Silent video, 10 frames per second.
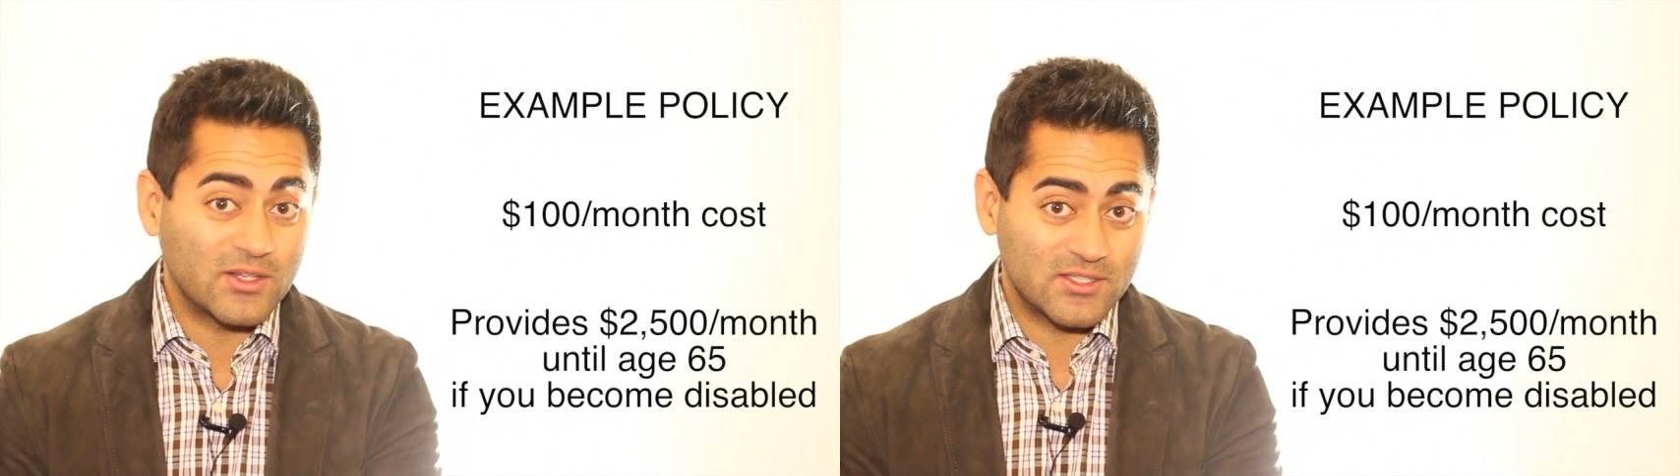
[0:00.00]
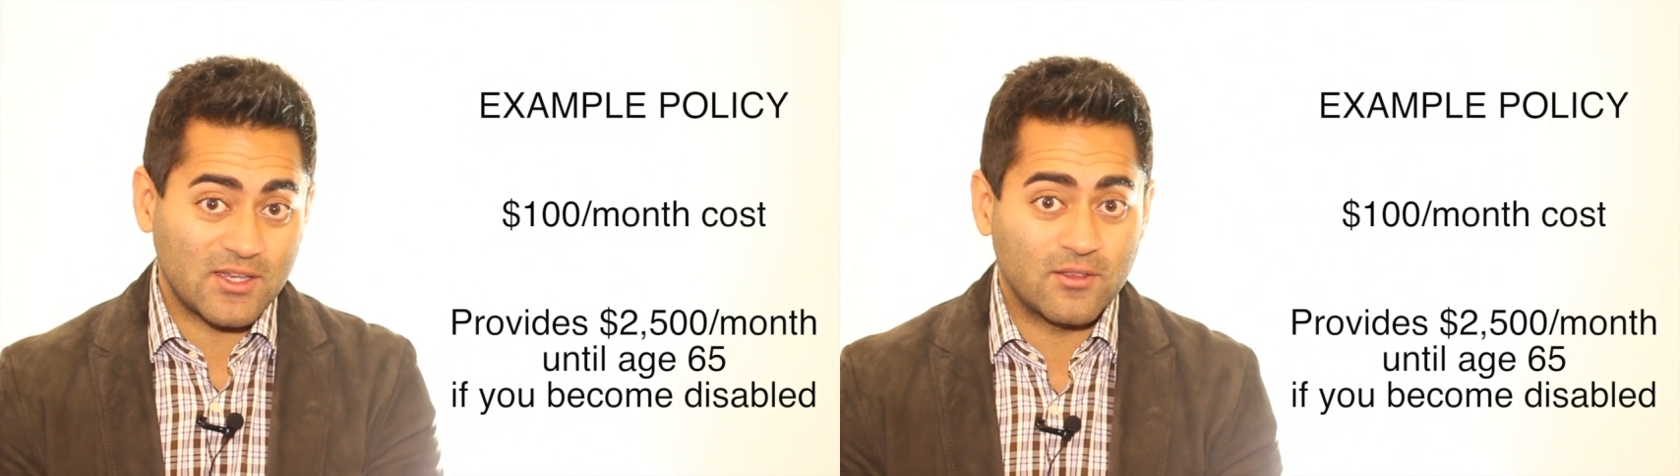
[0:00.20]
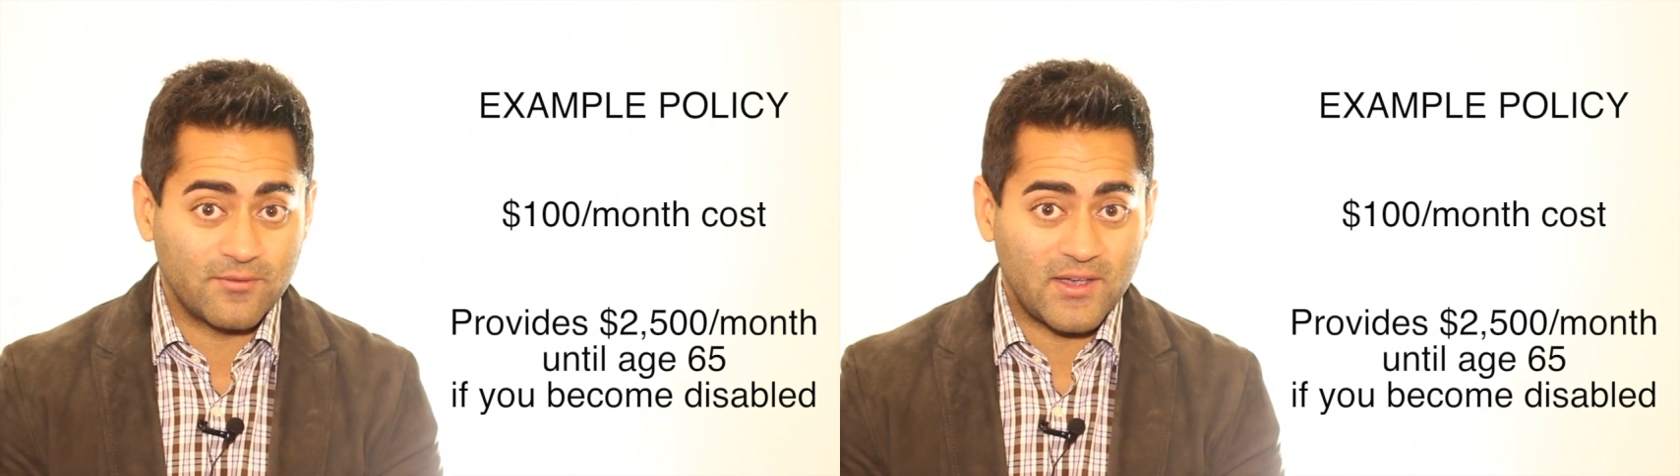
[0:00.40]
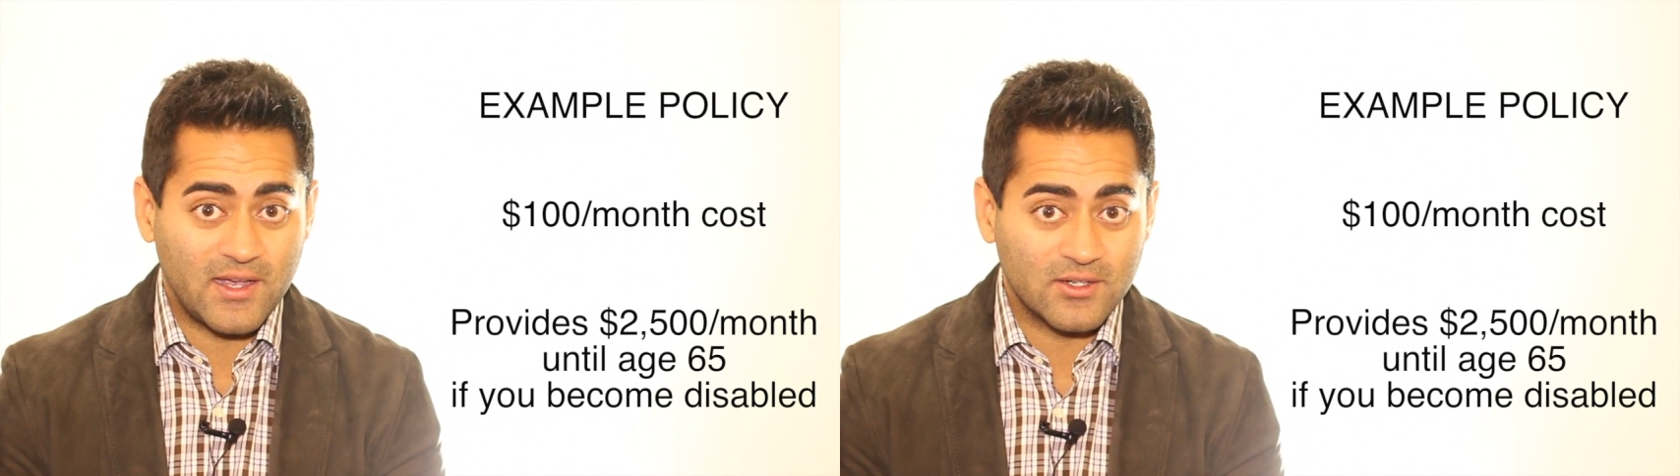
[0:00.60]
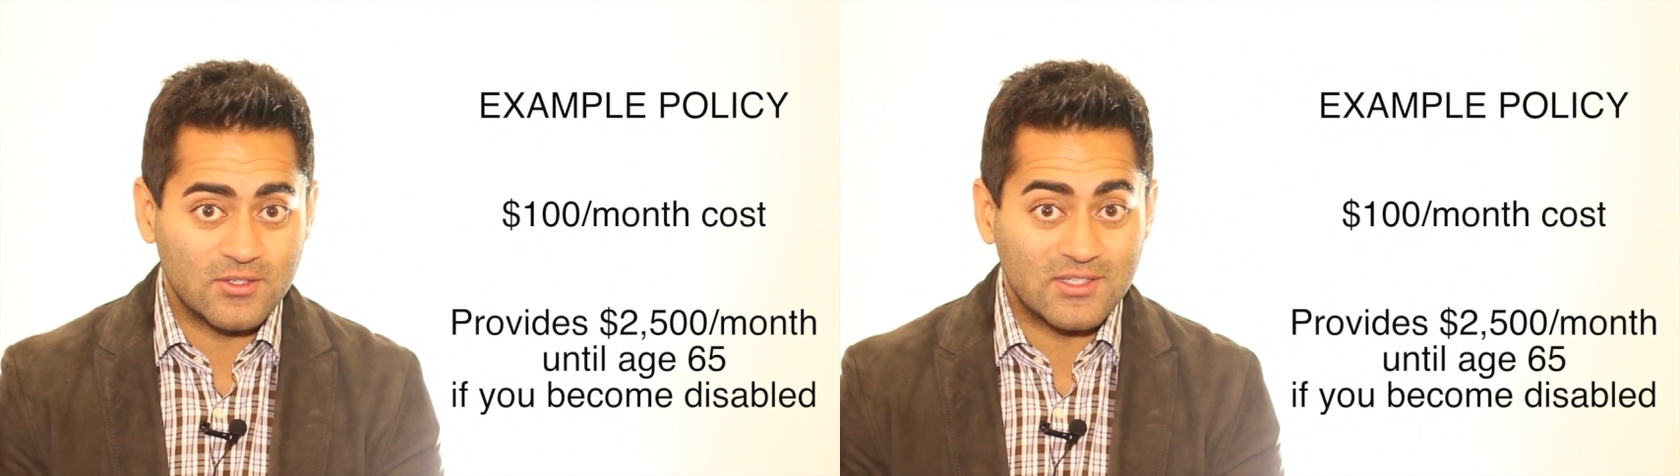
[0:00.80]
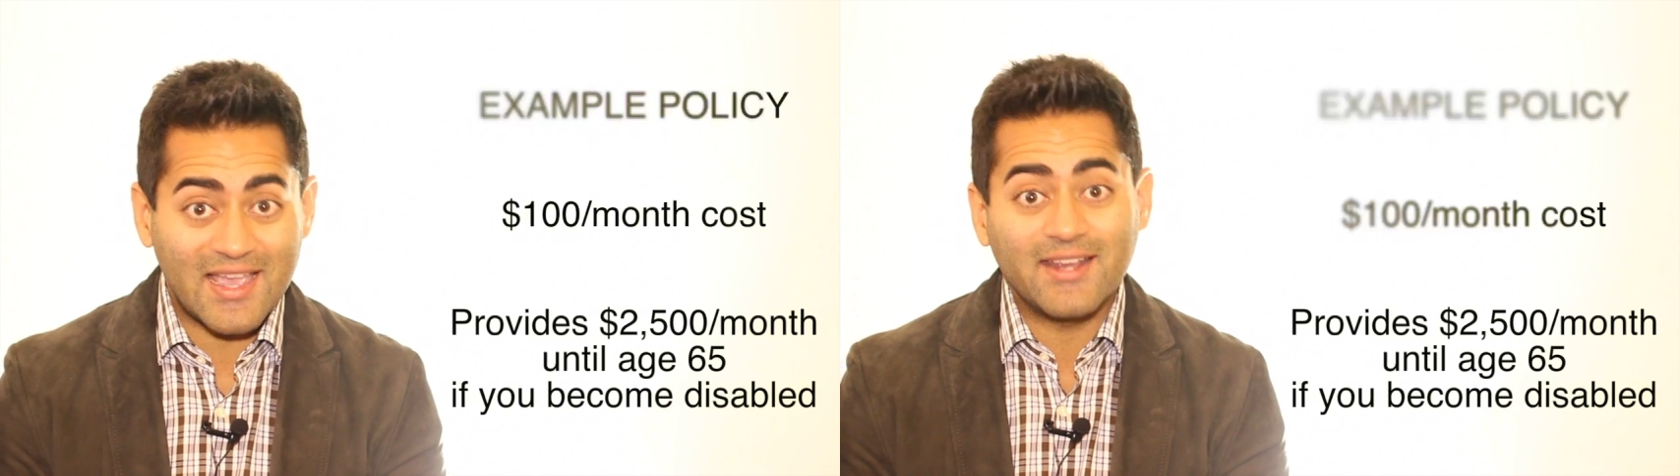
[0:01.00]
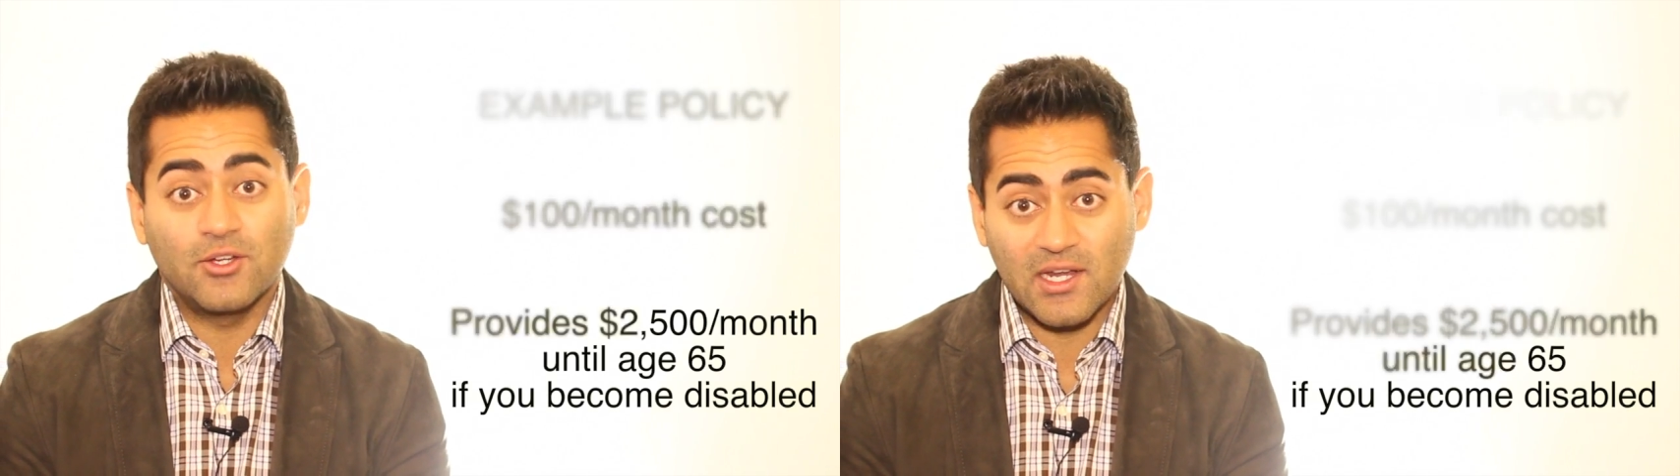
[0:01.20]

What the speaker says: as other factors that your